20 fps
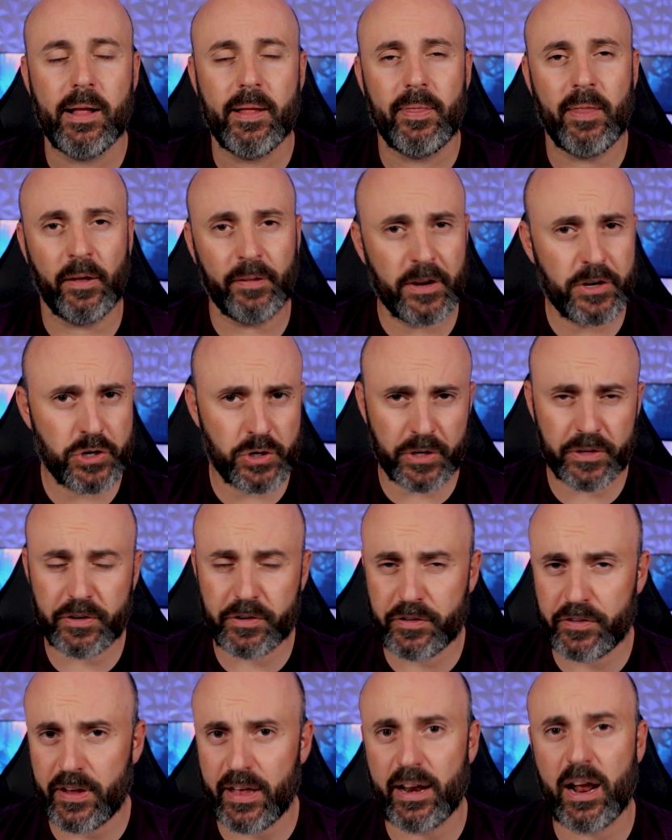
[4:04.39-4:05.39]
Now that you
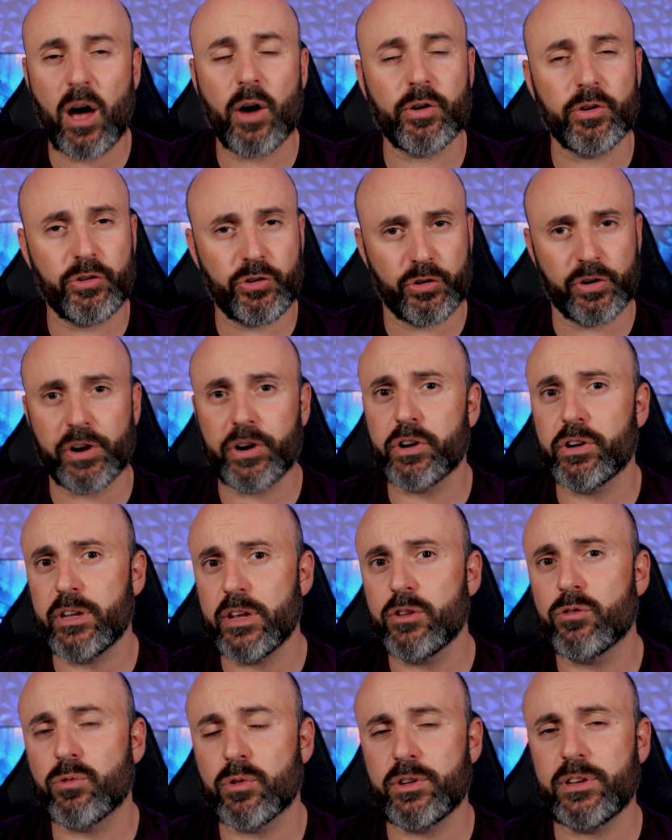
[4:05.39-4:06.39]
understand how to trigger
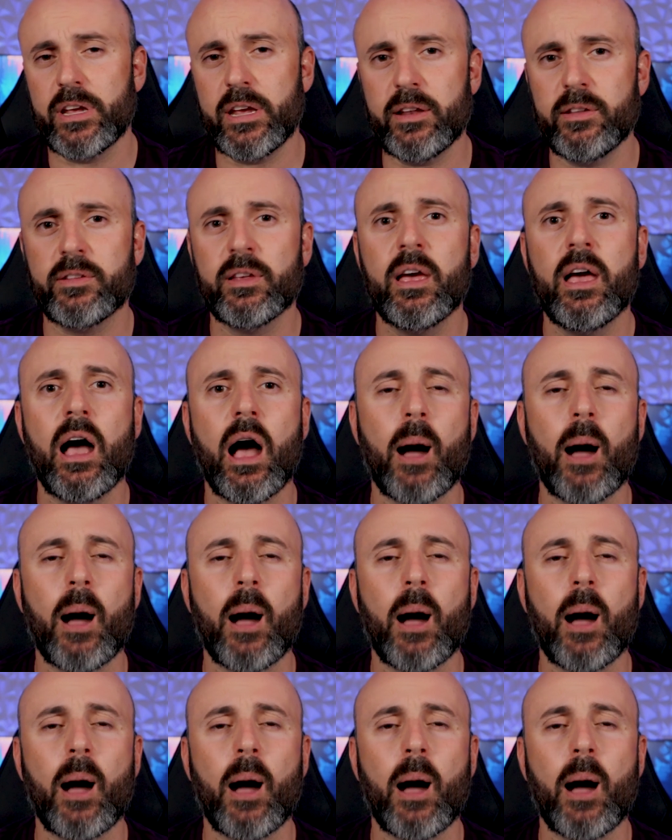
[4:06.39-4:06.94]
these routines,